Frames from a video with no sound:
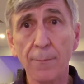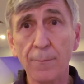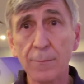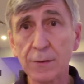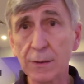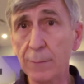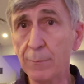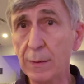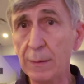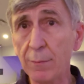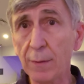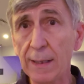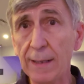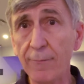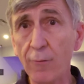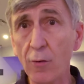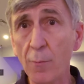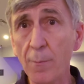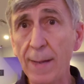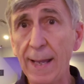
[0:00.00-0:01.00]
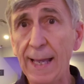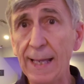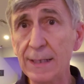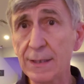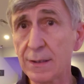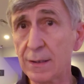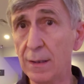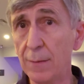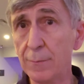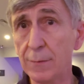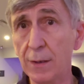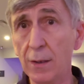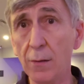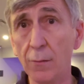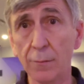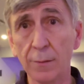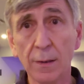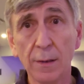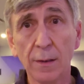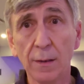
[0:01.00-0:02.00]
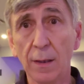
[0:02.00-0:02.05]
some people have on masks, some don't.